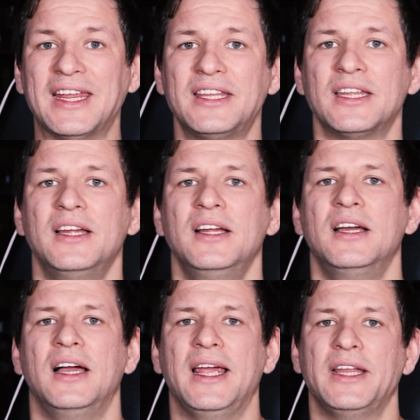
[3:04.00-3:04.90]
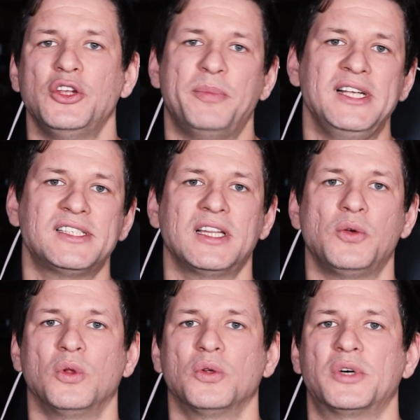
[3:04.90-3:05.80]
ETH and you basically
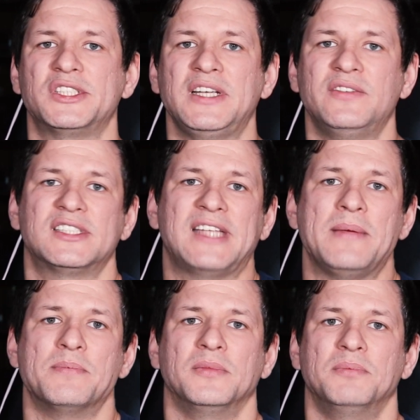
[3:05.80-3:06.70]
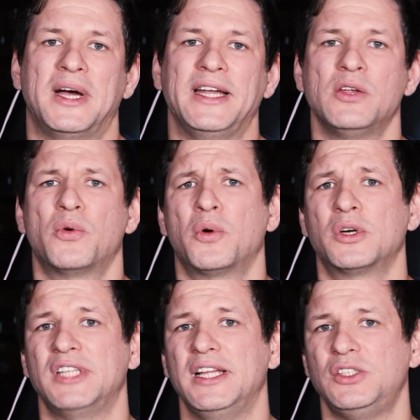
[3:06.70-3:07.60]
will receive the same mining
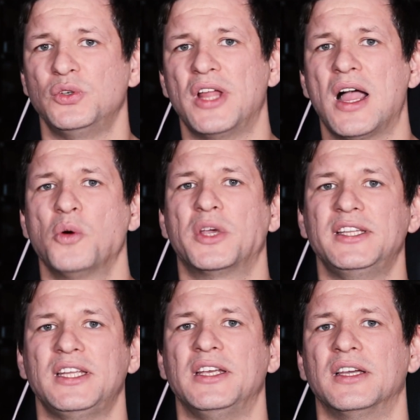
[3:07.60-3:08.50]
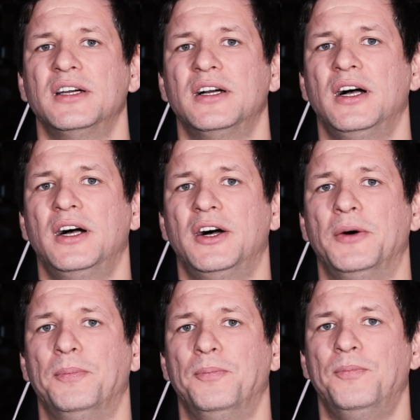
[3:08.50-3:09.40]
rewards as you're now getting
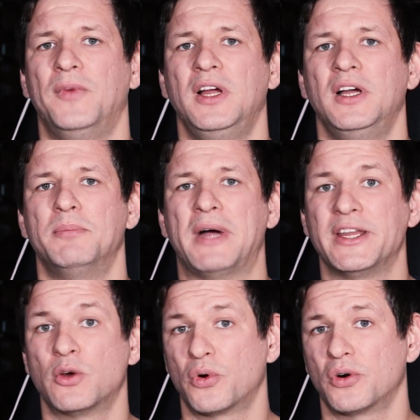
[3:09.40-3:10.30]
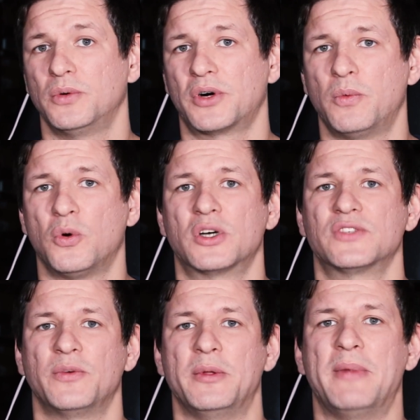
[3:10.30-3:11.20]
um, mining re rewards
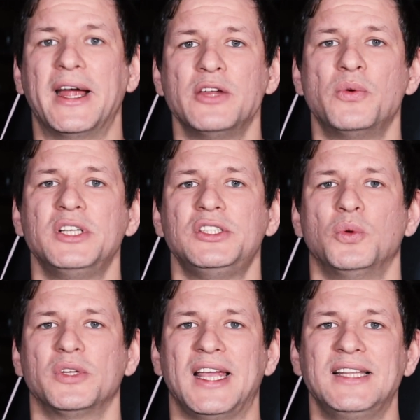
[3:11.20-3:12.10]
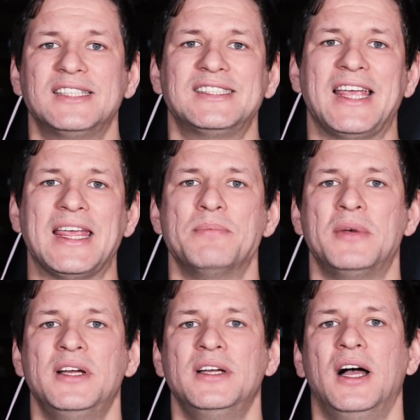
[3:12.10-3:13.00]
from the mining rigs. You will get the same,
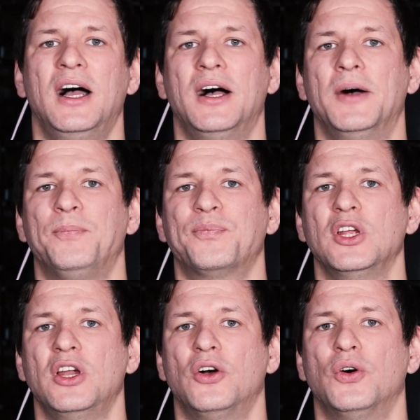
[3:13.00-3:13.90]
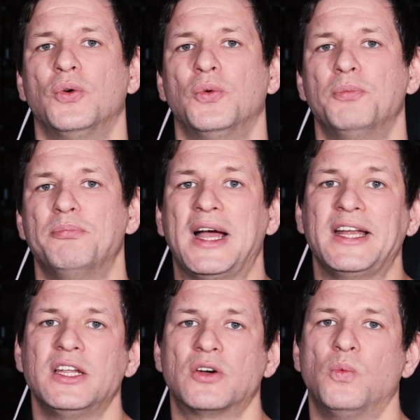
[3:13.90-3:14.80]
um, you know,
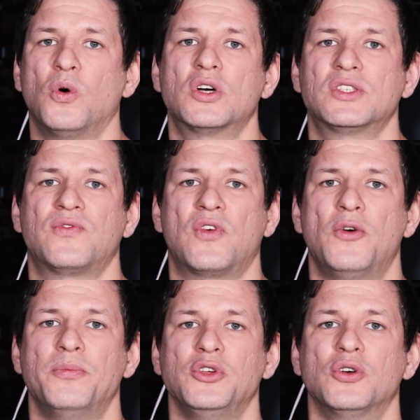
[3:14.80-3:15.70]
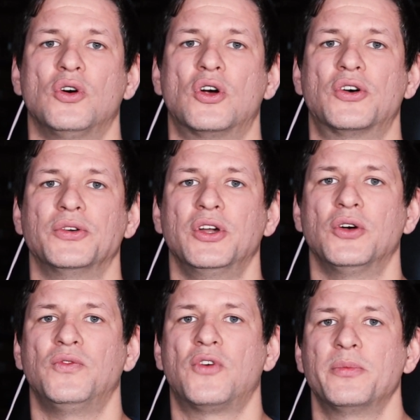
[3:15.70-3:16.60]
mining rewards from your, you
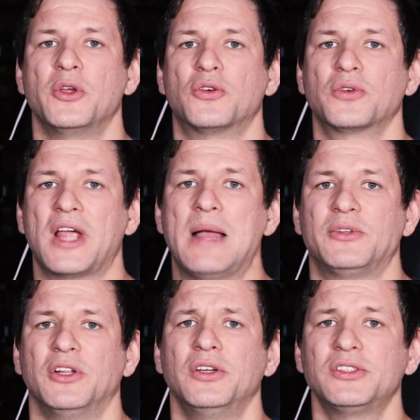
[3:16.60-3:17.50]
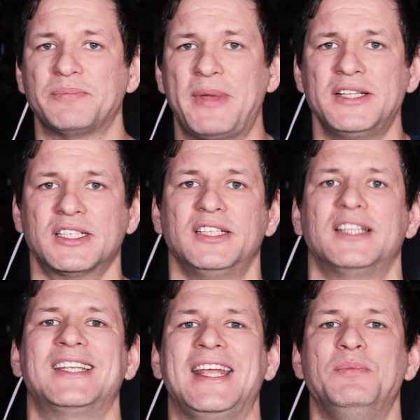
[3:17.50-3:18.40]
know, from your capital. You know, it's basically the
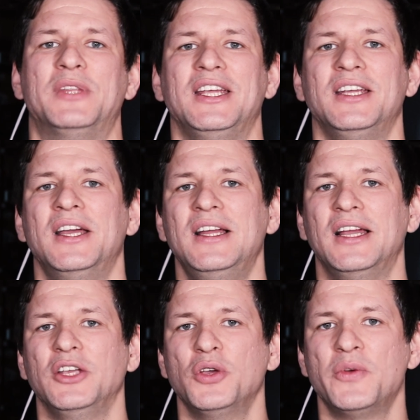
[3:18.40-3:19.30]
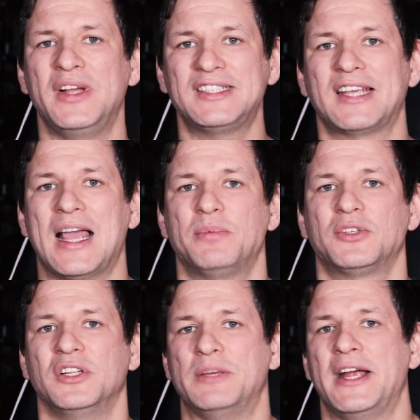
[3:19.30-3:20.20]
same thing. You invest the
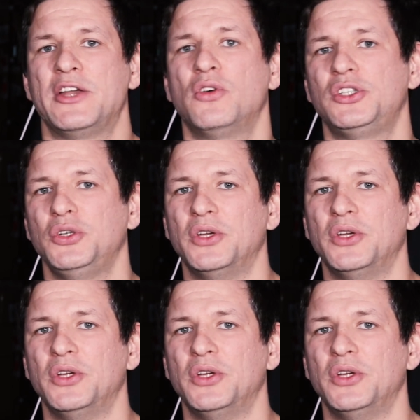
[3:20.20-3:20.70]
capital in mining rigs.